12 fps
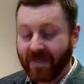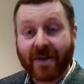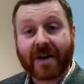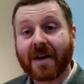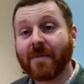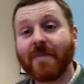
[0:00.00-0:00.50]
The
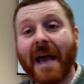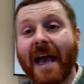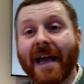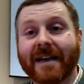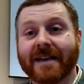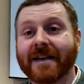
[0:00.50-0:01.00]

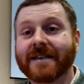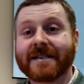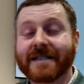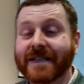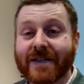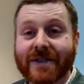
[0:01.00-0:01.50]
command
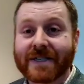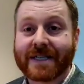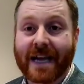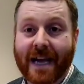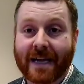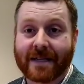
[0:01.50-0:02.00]
still
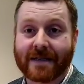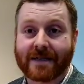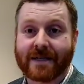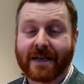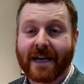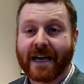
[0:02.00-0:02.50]

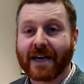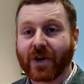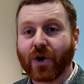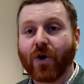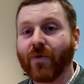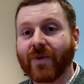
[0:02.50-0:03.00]
stands in a
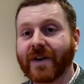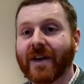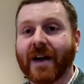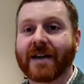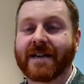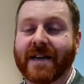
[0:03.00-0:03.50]

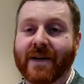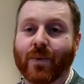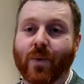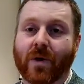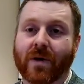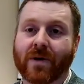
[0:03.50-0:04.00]
COVID-19
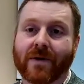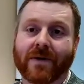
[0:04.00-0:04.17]
world.